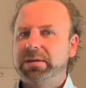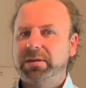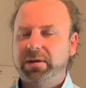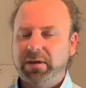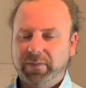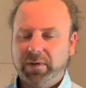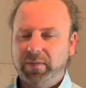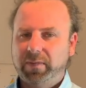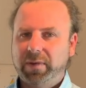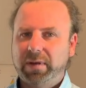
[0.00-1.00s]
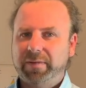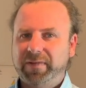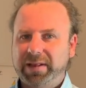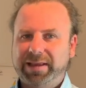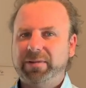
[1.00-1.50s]
So if you're
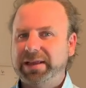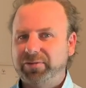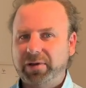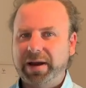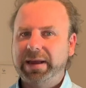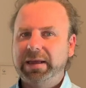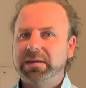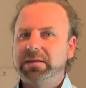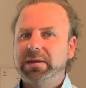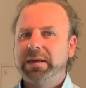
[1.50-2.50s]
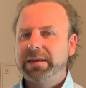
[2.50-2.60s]
feeling really drained,